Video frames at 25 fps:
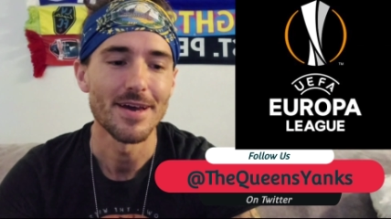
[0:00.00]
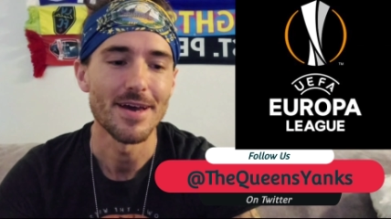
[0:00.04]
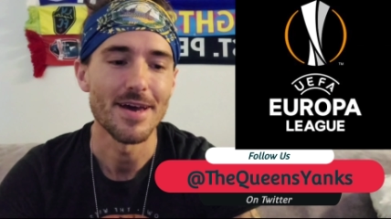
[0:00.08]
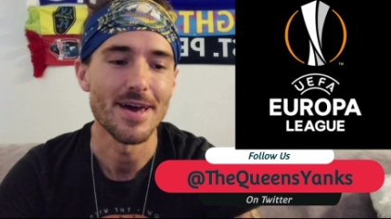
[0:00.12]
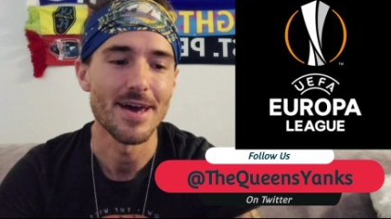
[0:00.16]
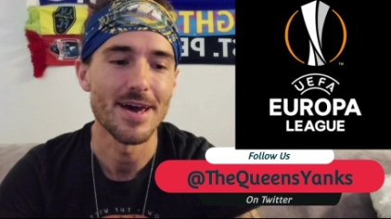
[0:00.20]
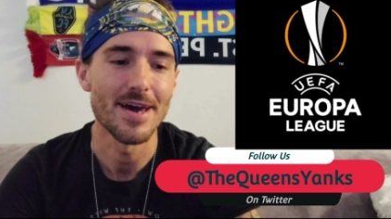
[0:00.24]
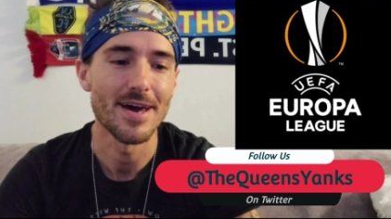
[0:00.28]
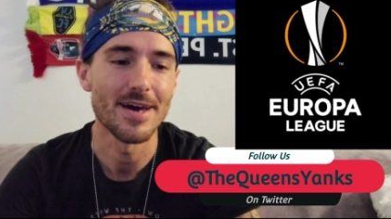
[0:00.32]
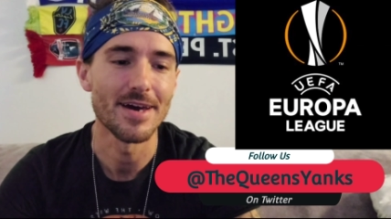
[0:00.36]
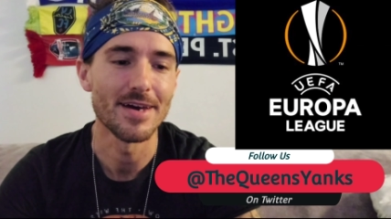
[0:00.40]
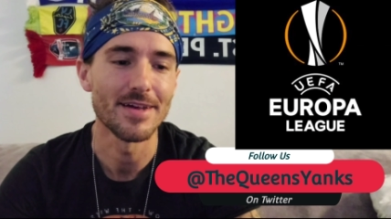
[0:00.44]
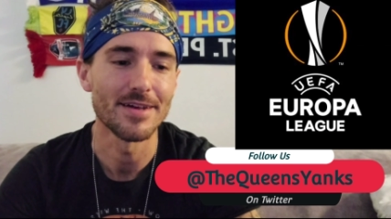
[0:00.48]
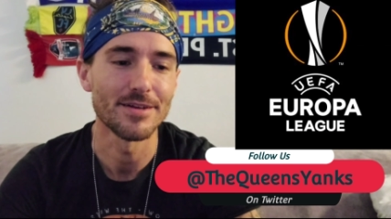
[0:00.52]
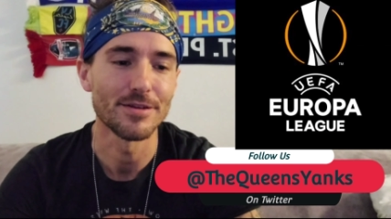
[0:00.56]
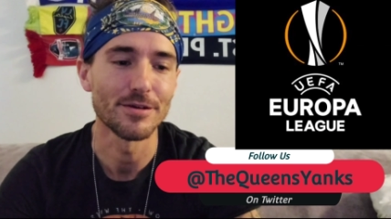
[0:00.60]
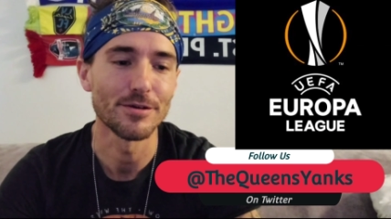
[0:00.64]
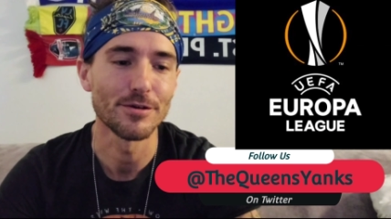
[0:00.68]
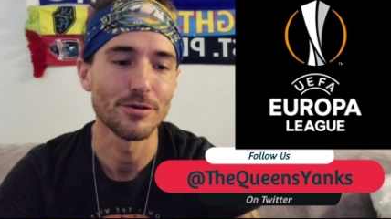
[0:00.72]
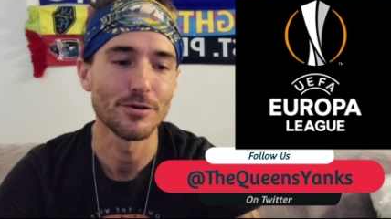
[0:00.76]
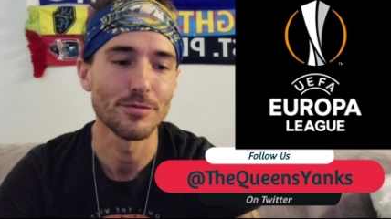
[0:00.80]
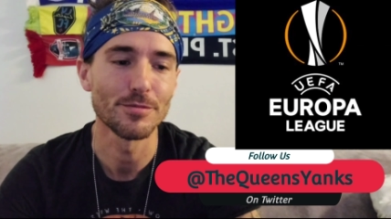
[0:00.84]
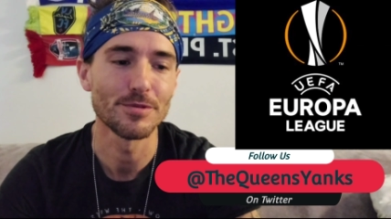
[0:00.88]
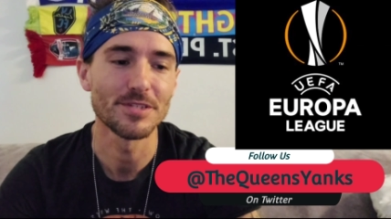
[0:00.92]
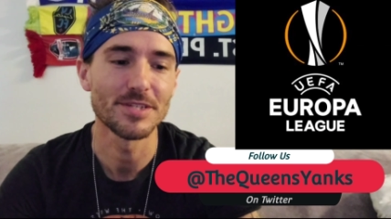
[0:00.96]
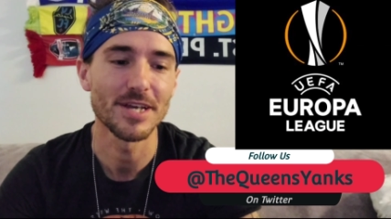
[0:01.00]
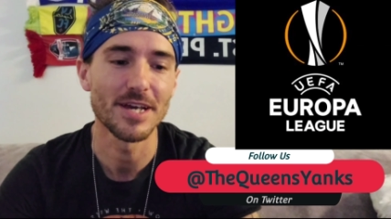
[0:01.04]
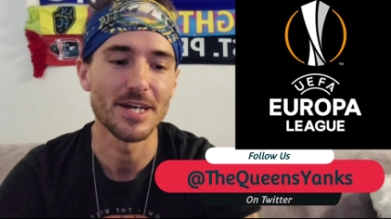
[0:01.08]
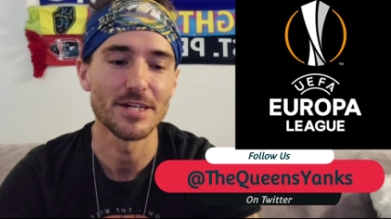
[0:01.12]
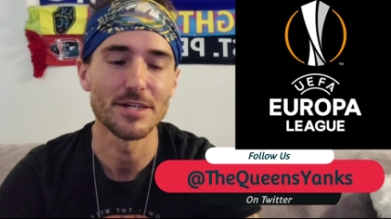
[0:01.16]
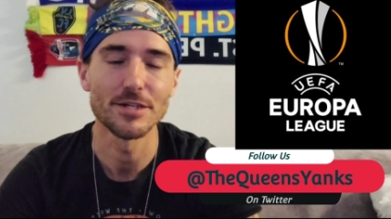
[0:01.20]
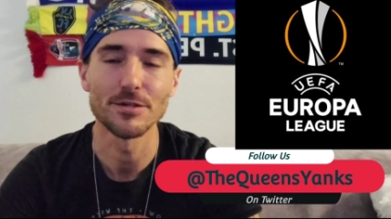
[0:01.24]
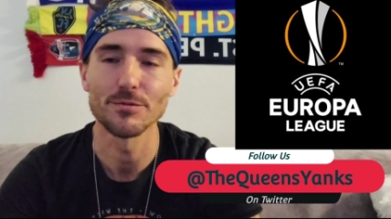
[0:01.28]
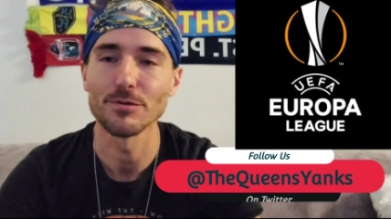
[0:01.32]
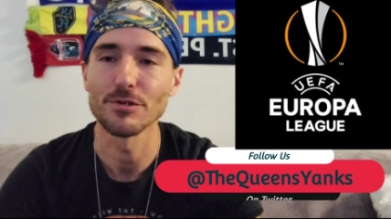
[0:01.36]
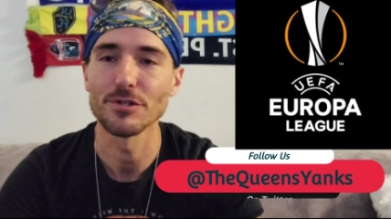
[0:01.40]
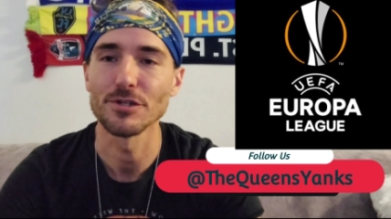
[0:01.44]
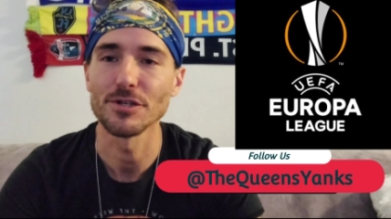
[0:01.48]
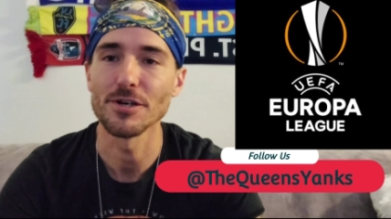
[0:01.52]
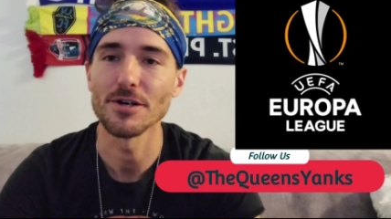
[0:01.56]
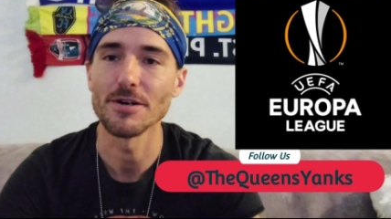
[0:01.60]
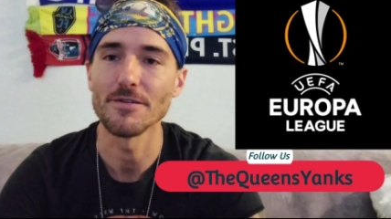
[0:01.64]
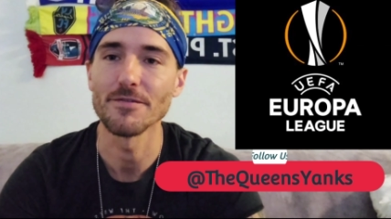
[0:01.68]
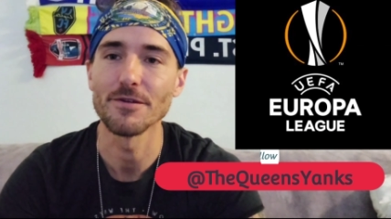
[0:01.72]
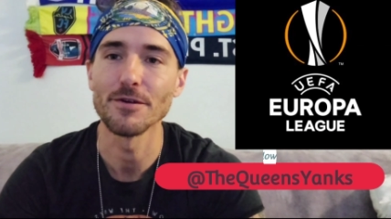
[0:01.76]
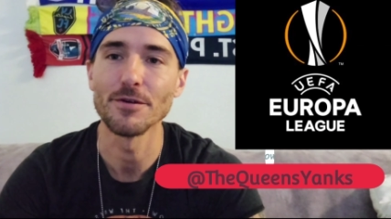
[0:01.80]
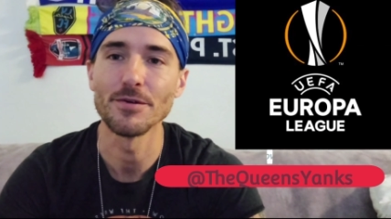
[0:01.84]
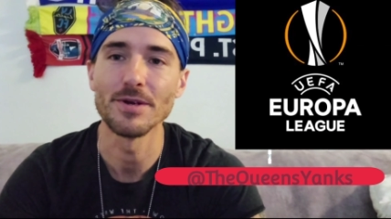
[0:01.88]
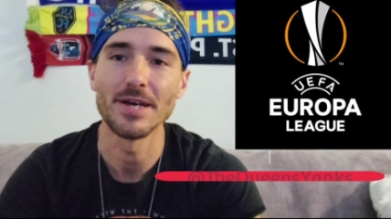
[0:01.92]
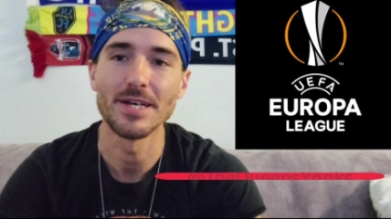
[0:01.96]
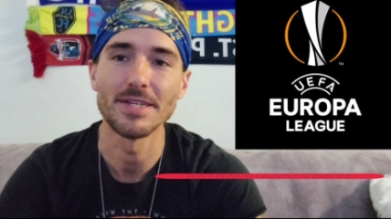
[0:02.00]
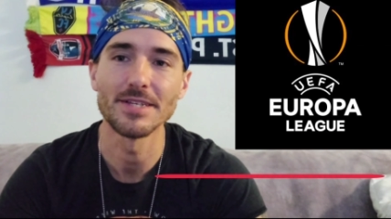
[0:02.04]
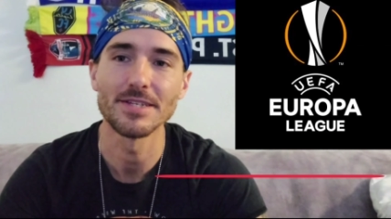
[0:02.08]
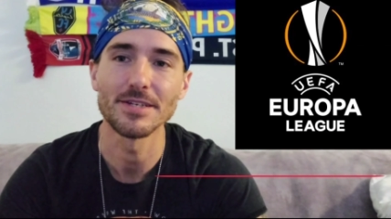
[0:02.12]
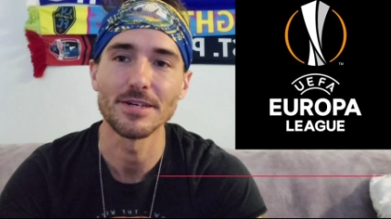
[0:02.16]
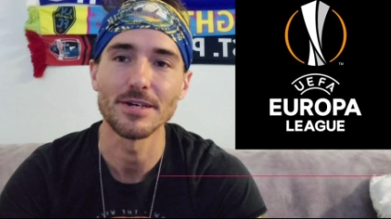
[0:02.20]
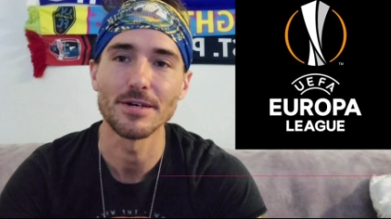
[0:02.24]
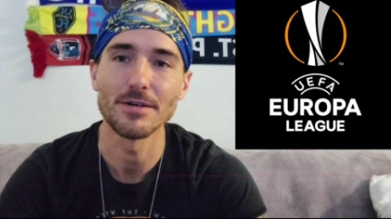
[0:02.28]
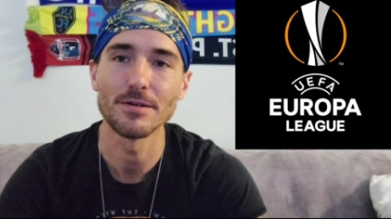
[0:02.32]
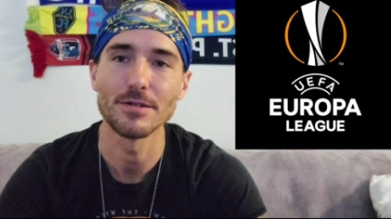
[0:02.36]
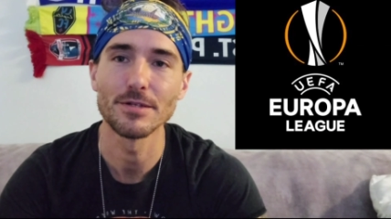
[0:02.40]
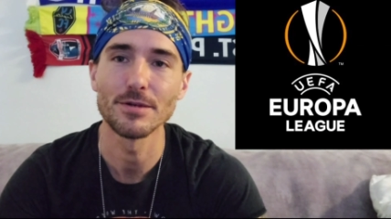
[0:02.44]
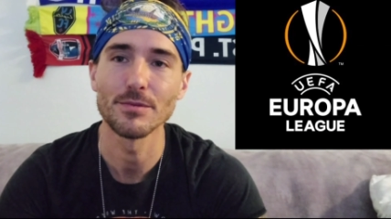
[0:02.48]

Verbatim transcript: and the group stages were drawn a few days ago.